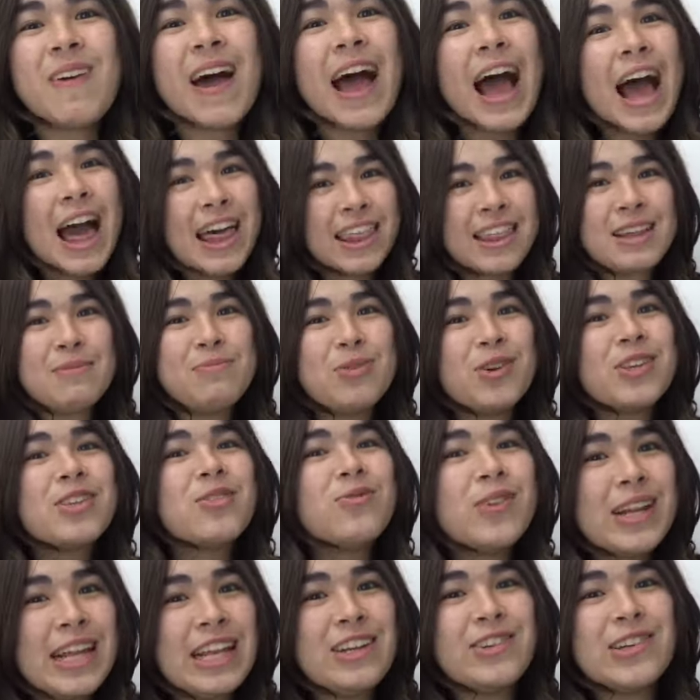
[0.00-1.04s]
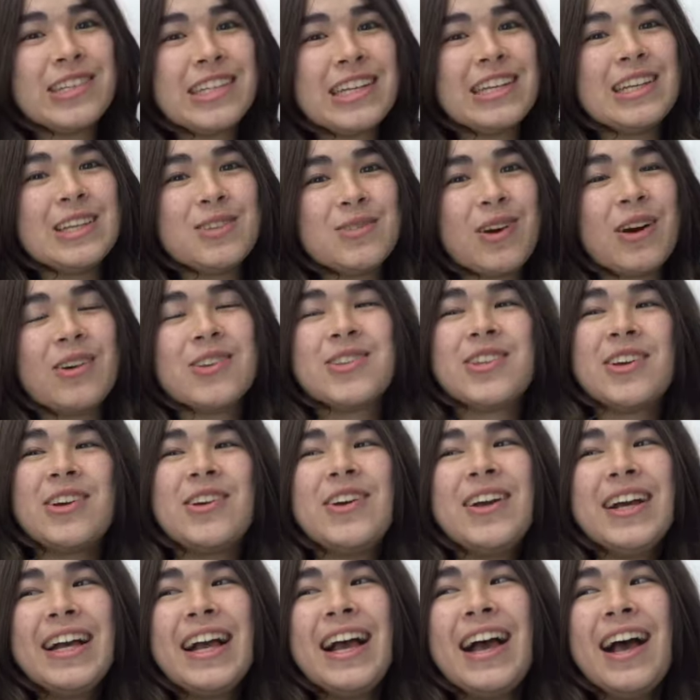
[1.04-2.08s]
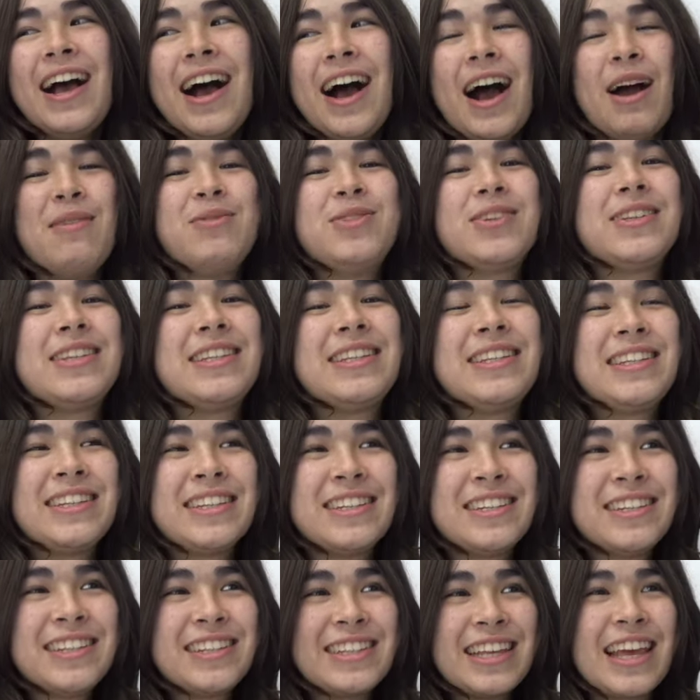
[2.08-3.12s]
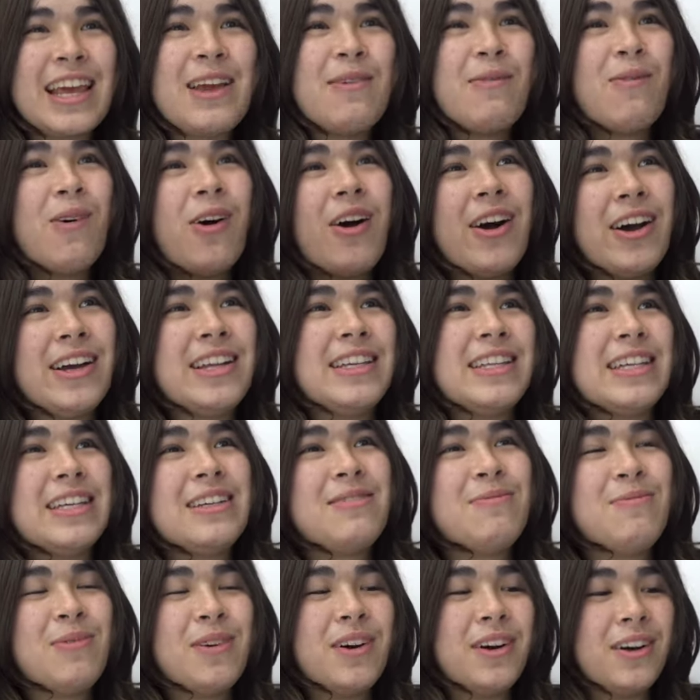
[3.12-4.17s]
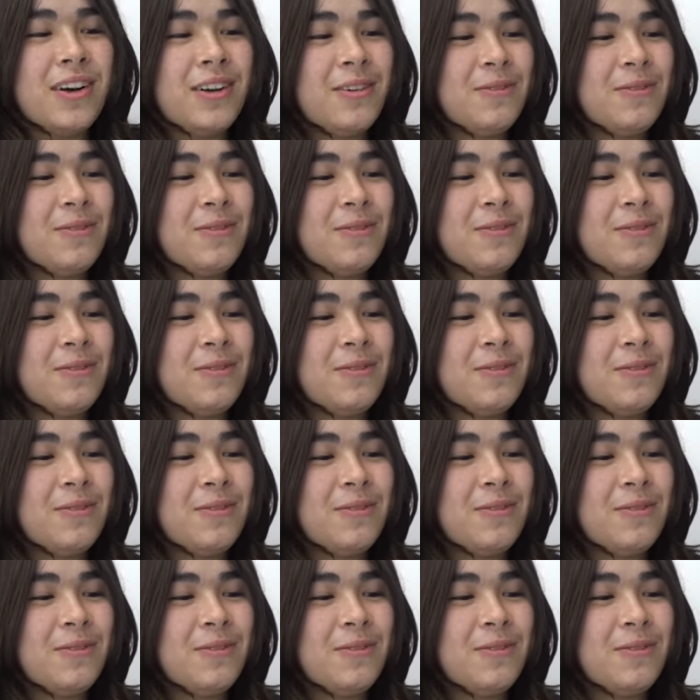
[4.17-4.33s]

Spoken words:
I think books are really interesting as well. So I'm just saying what I did, but